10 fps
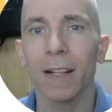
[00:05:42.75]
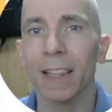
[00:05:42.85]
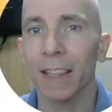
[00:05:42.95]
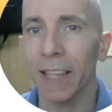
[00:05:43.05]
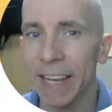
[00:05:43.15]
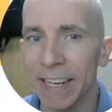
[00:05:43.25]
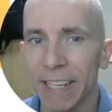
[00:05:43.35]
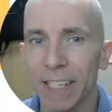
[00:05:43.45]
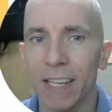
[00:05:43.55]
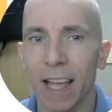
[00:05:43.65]

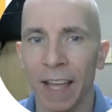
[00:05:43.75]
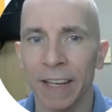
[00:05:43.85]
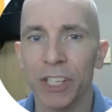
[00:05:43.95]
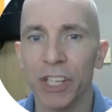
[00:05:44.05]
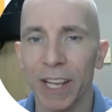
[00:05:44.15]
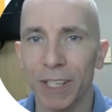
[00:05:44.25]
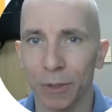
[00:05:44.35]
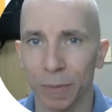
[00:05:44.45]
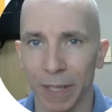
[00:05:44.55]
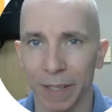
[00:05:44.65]
Ladies and
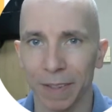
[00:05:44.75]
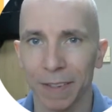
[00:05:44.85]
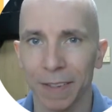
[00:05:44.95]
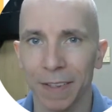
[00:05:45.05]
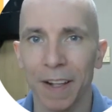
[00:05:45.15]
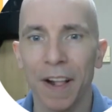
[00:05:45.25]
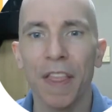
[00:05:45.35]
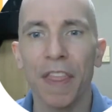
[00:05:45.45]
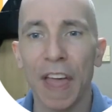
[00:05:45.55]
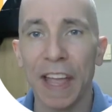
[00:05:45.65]
gentlemen,
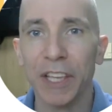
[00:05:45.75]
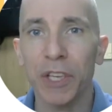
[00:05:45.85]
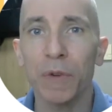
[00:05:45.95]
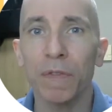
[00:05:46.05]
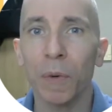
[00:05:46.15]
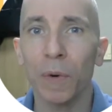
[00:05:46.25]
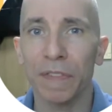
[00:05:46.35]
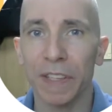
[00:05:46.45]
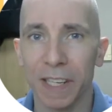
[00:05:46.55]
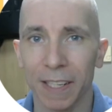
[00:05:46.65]
thank you for
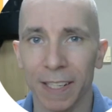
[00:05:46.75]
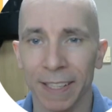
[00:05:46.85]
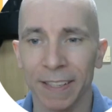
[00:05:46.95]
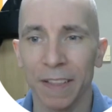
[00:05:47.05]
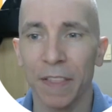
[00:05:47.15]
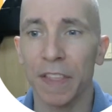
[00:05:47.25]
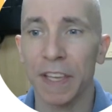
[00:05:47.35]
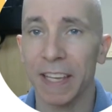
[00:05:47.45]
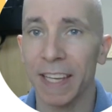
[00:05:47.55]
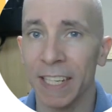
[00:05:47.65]
visiting the
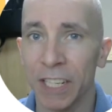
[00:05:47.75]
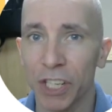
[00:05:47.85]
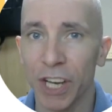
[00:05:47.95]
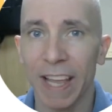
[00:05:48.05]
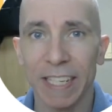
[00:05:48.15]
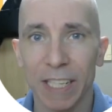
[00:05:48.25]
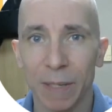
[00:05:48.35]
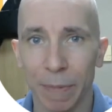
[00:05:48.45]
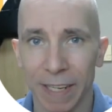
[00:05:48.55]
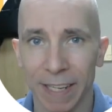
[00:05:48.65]

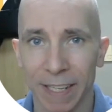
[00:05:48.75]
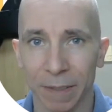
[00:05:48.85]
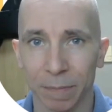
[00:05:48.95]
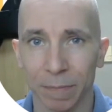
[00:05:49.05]
MwBest.